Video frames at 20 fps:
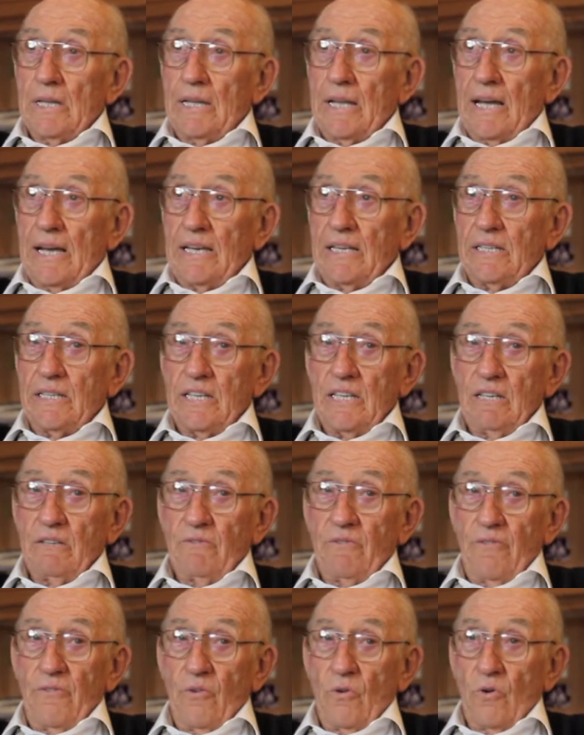
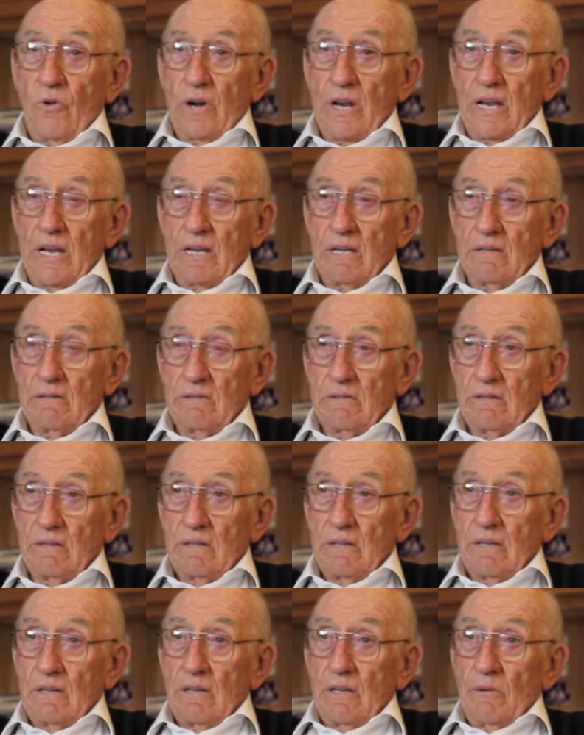1940.
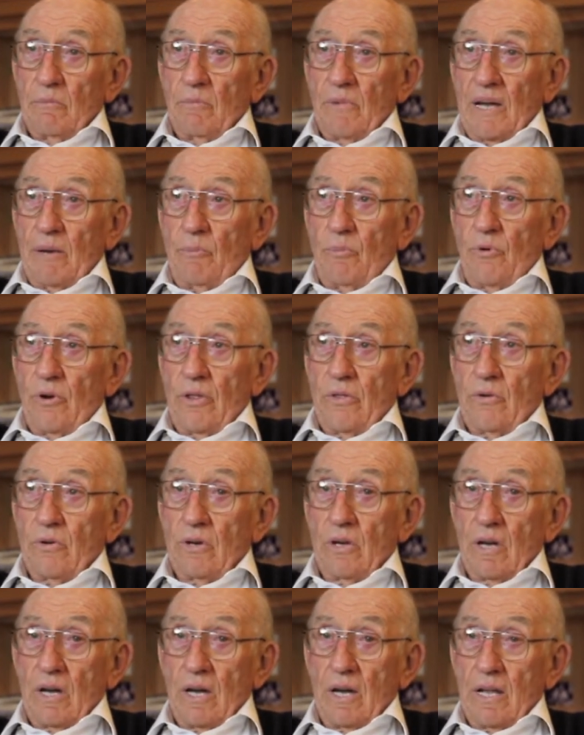My brother
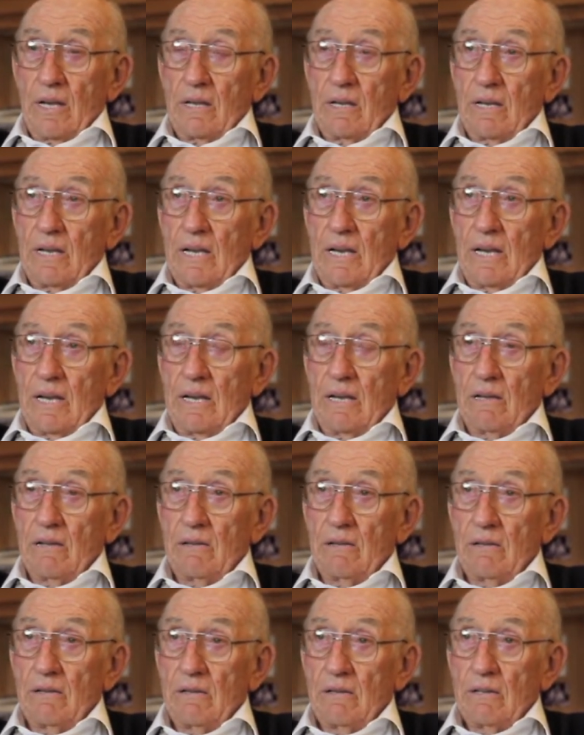got a
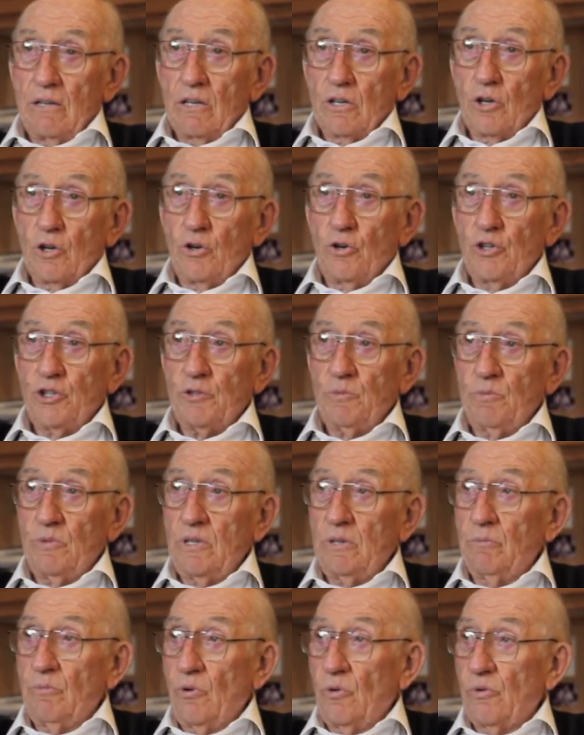
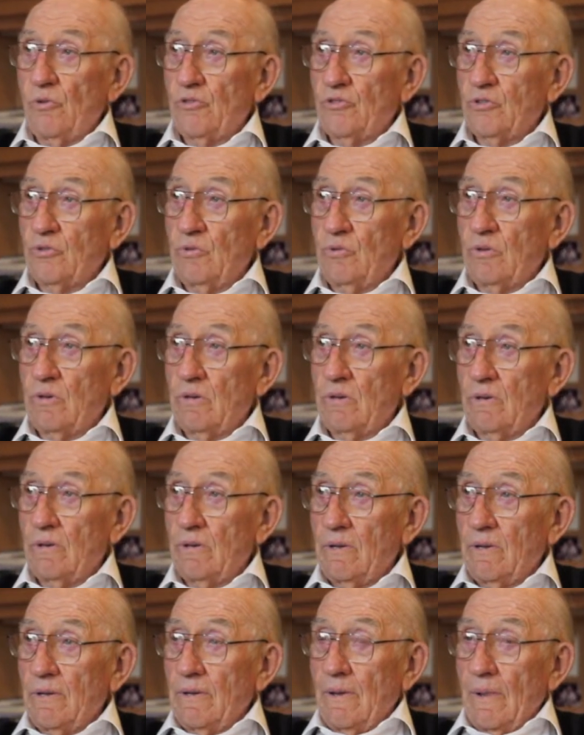Cushman motor scooter.
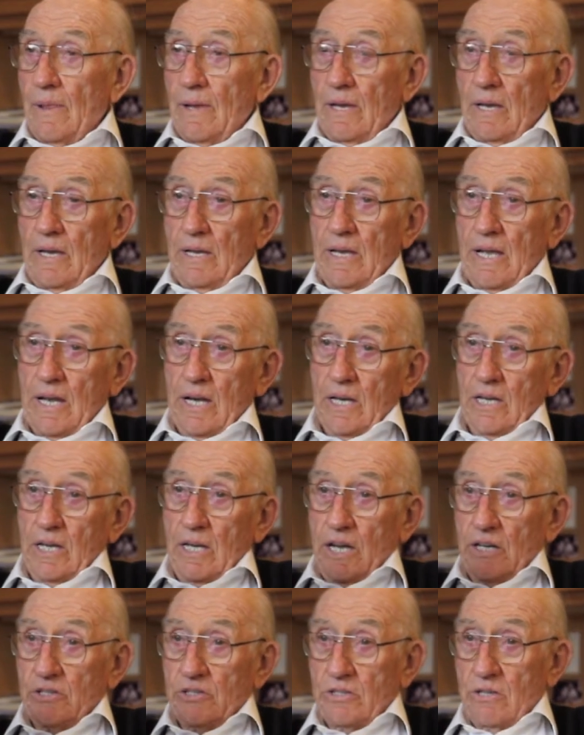It had a
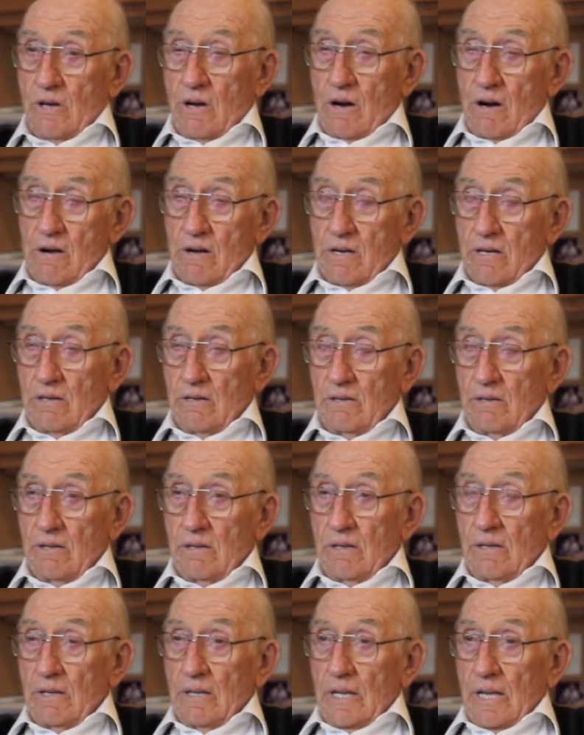kickstart
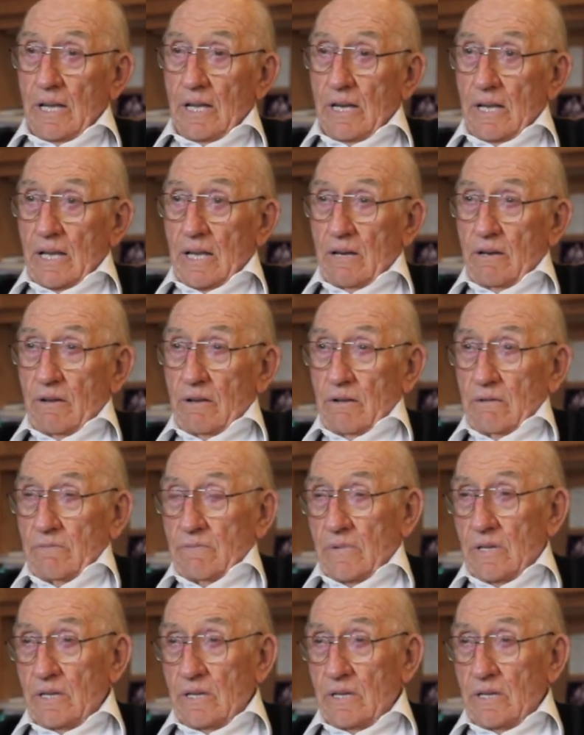and it had a